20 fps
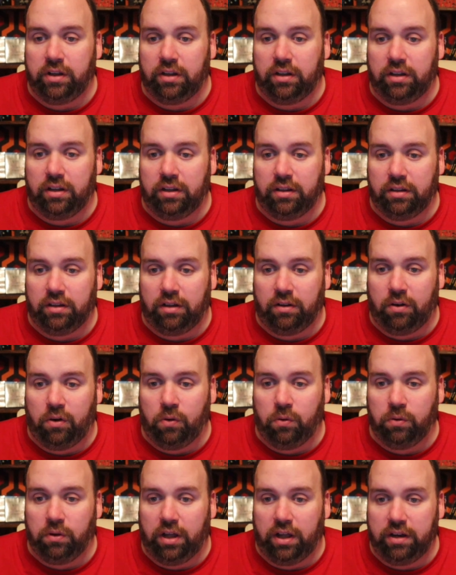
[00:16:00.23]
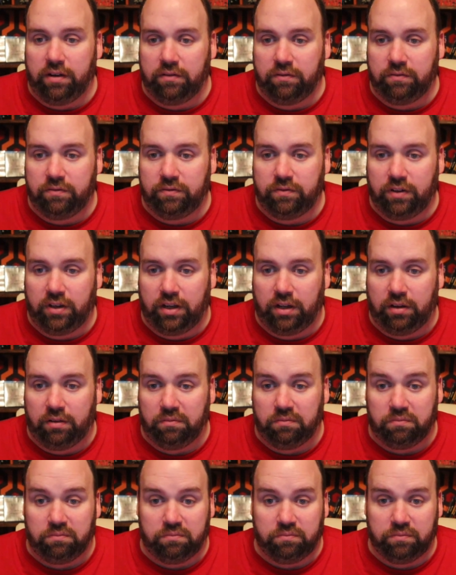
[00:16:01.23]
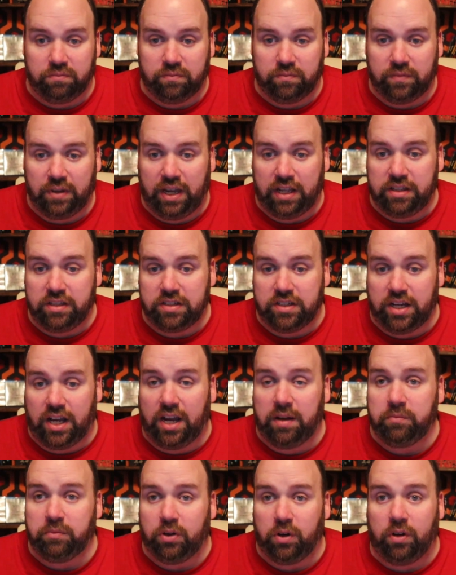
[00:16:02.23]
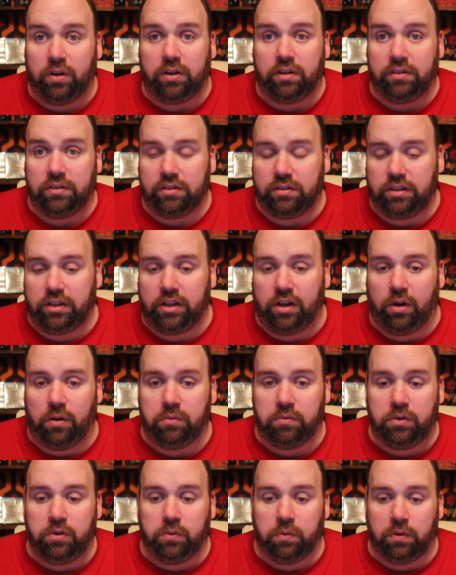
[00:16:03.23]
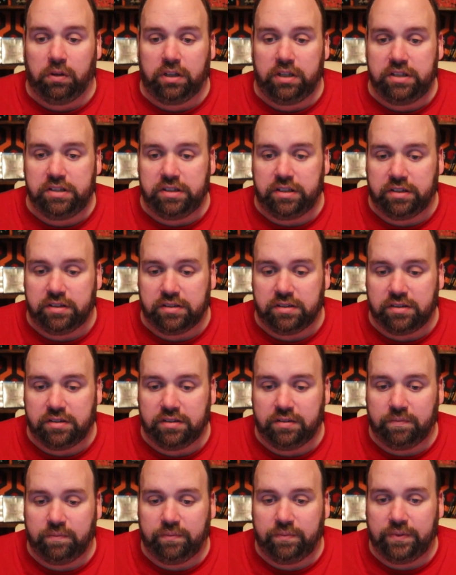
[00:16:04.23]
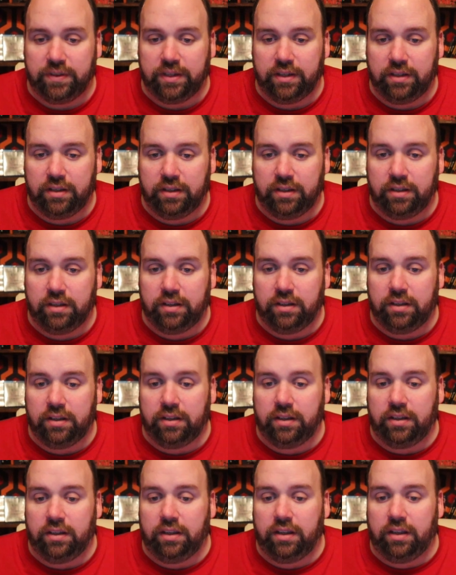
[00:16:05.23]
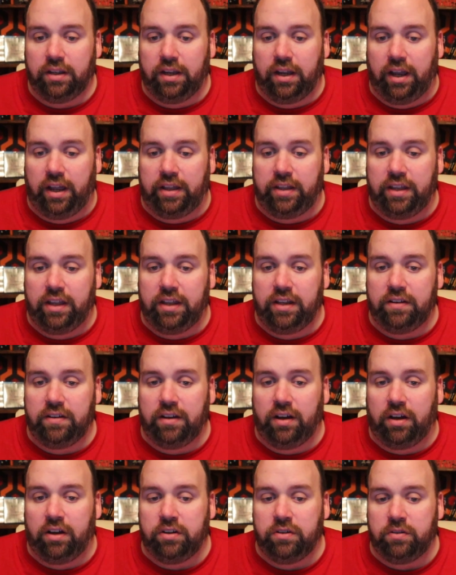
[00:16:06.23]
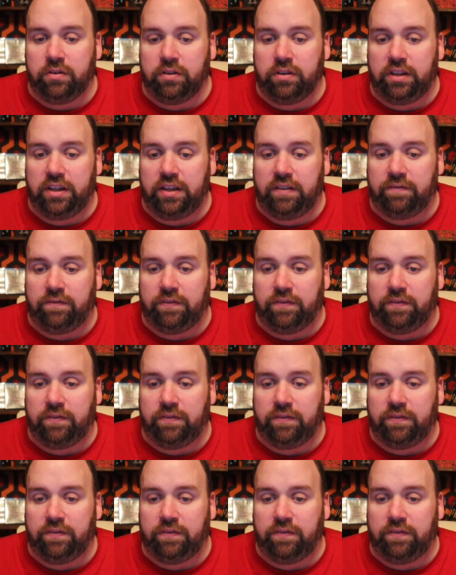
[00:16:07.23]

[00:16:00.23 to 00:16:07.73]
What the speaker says: a whole lot of, at the time, current, you know, new releases. And then under the